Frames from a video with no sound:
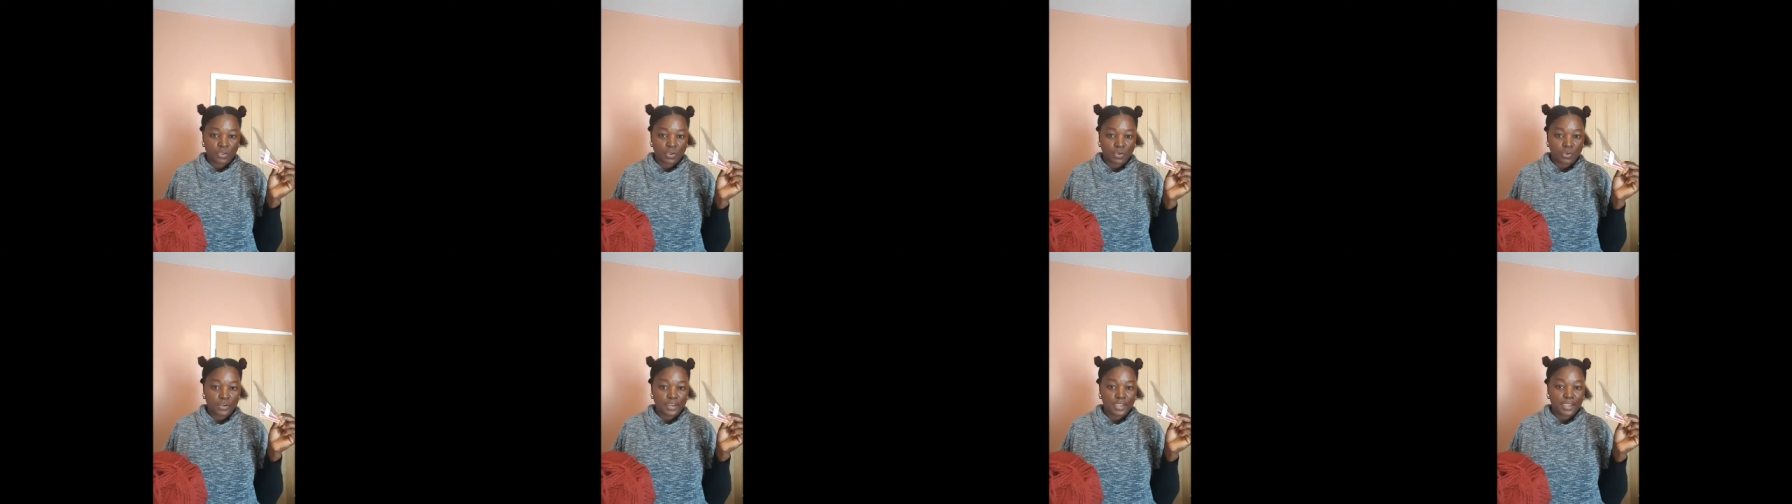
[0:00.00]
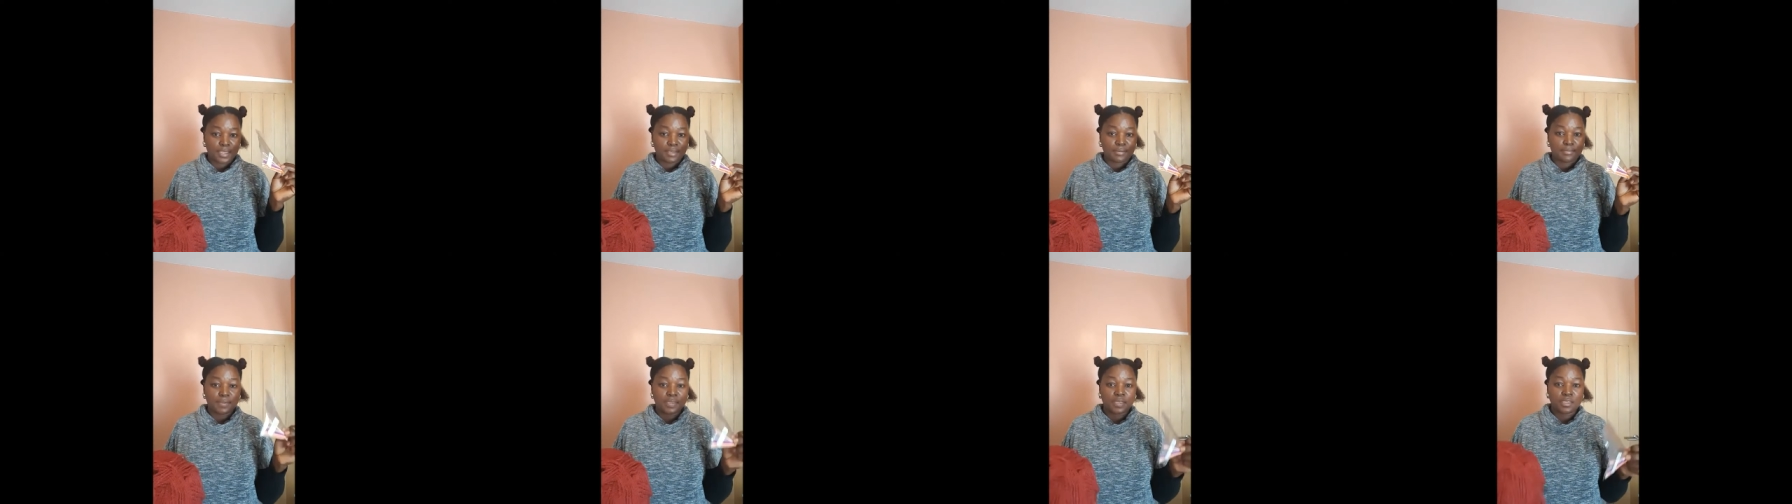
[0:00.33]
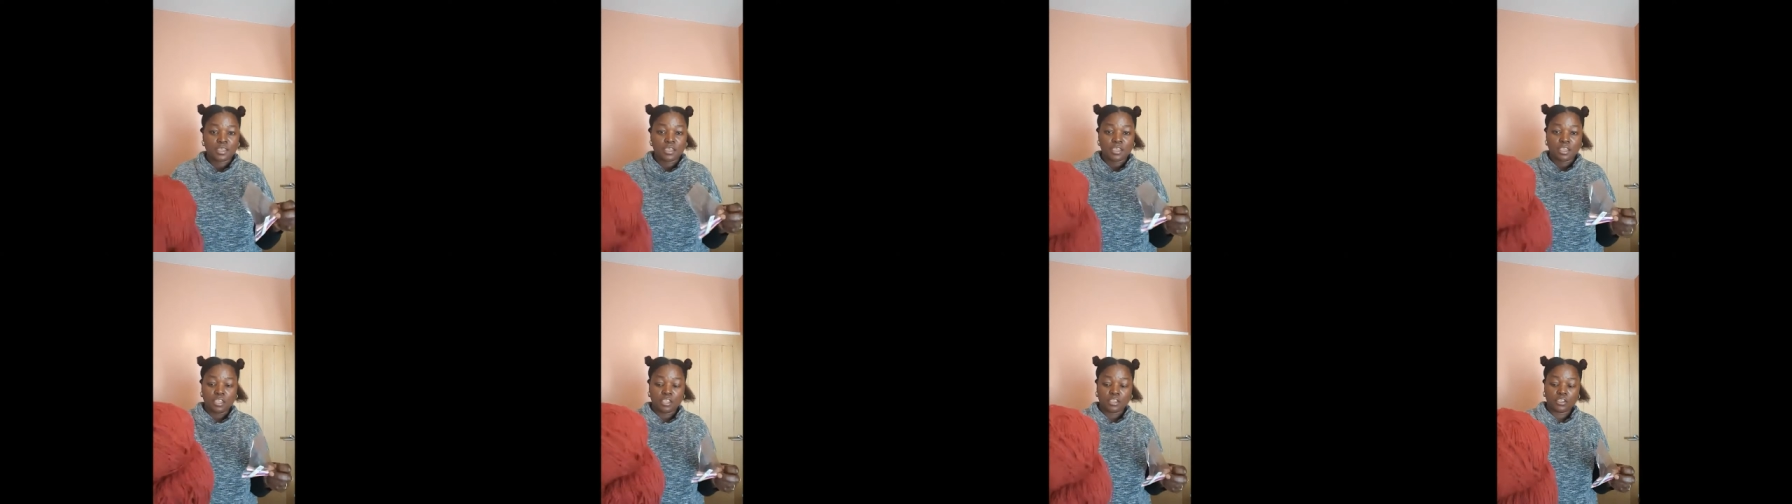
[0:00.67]
on ab
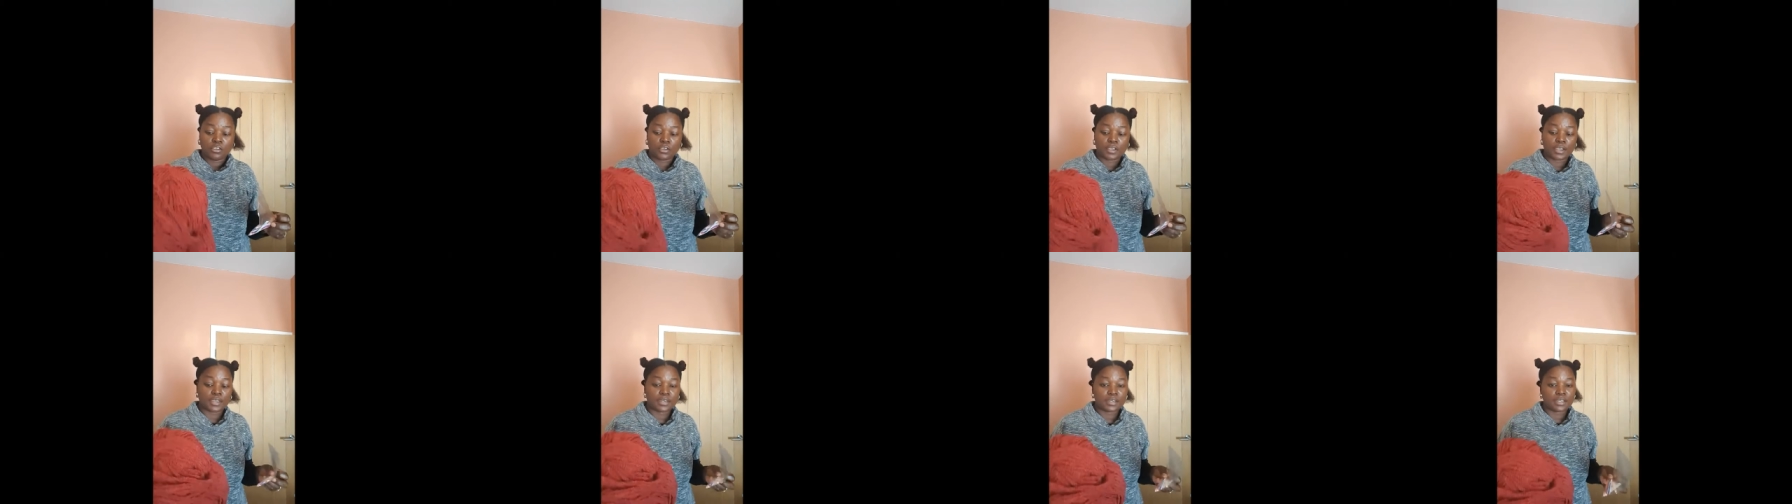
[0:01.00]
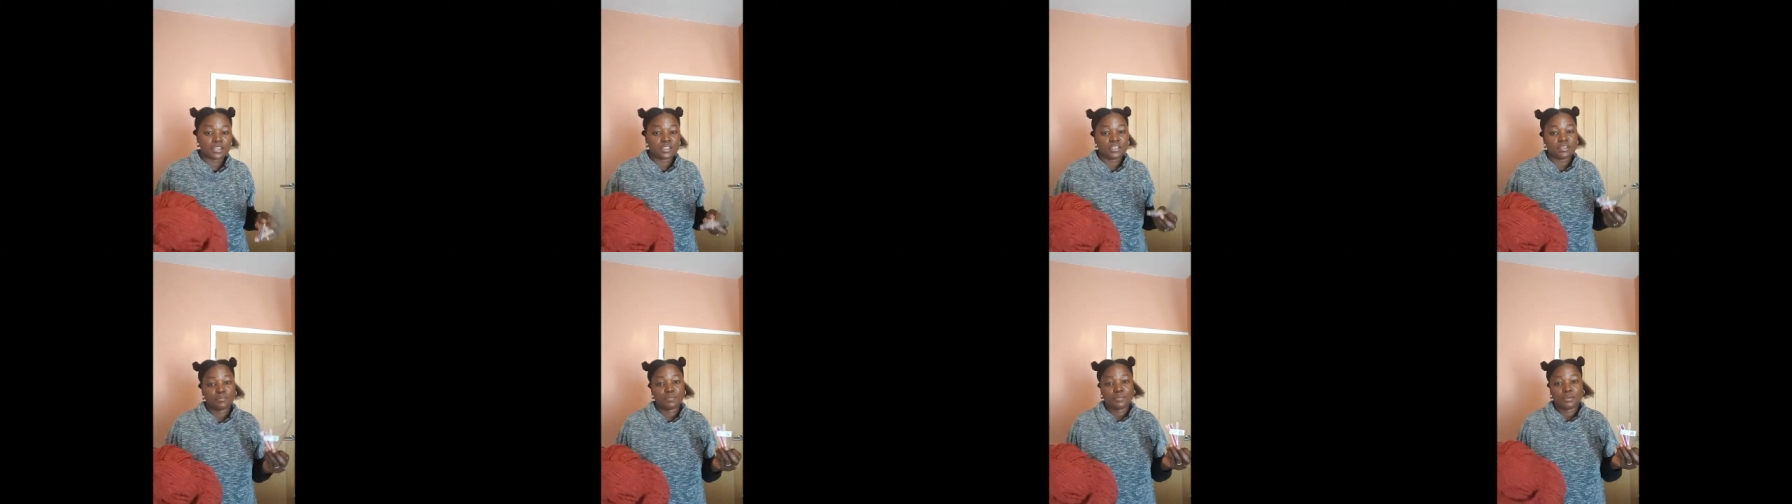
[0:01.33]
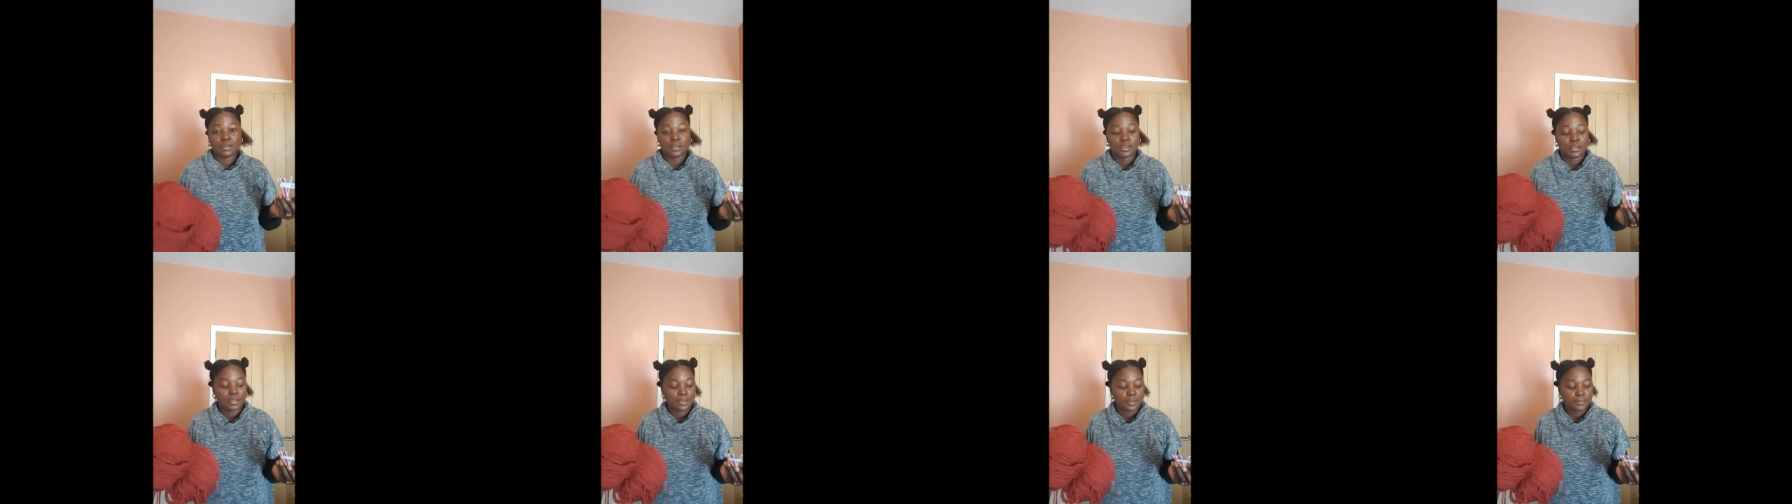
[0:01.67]
you can get them
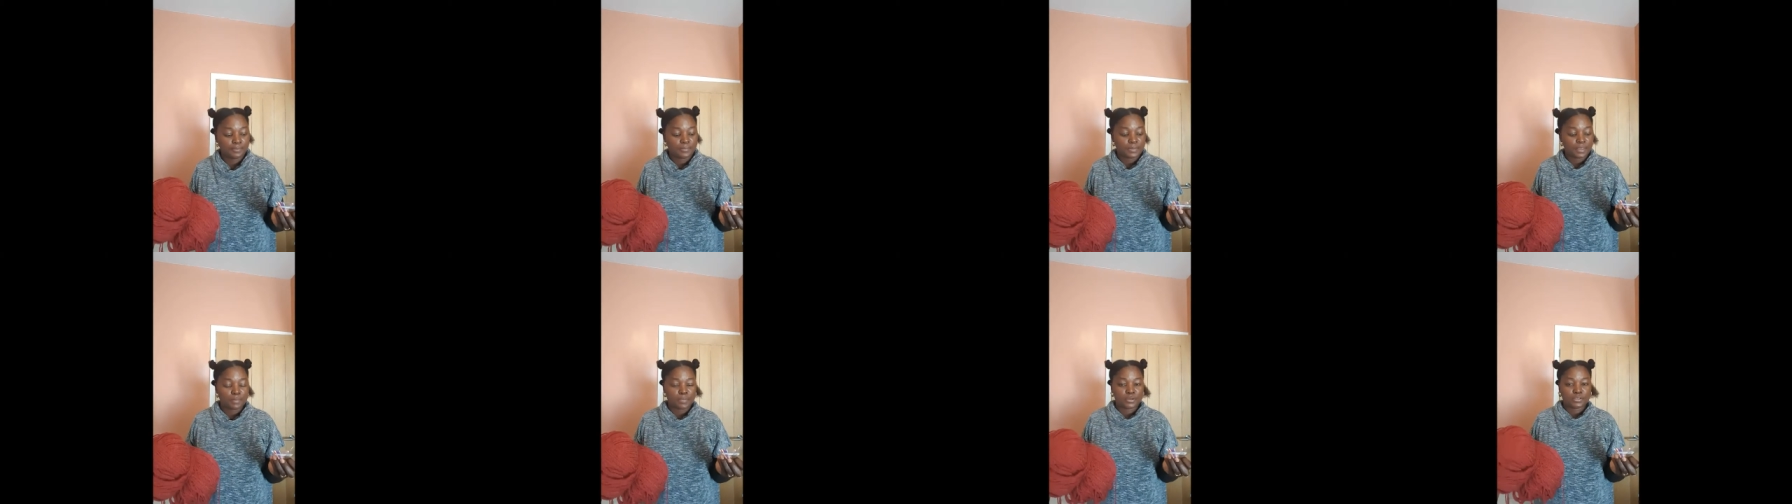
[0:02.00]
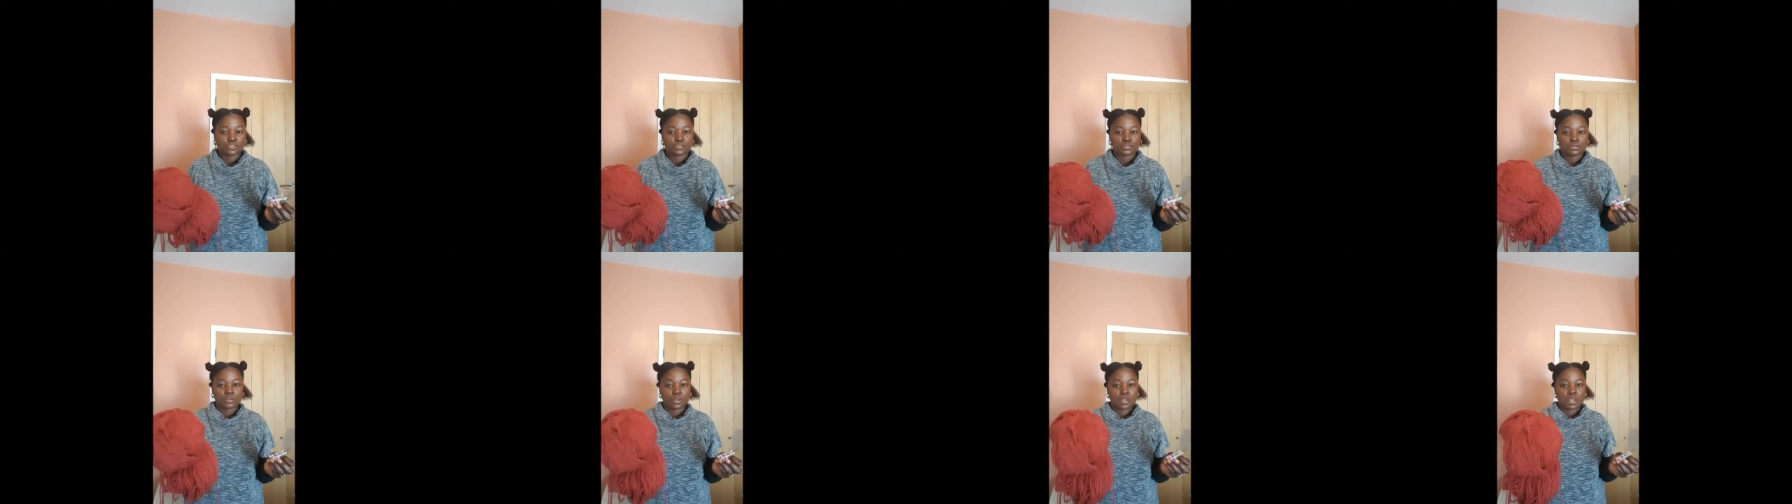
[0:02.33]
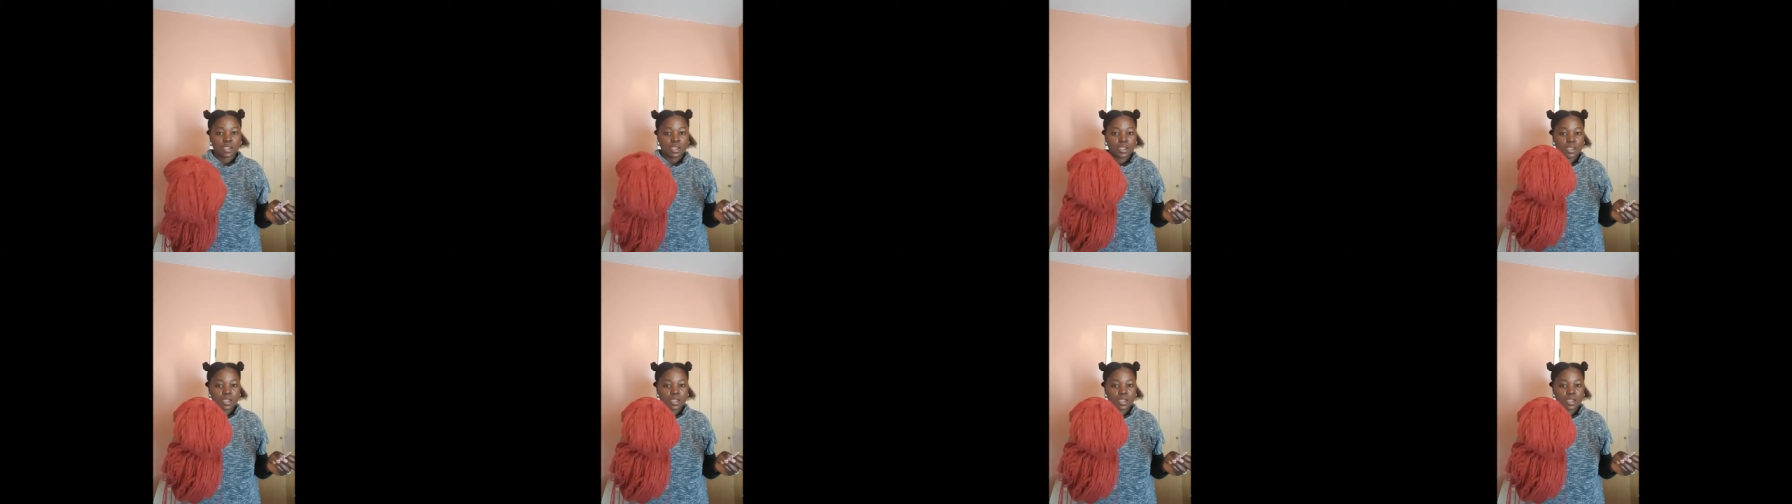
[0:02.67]
in um, amazon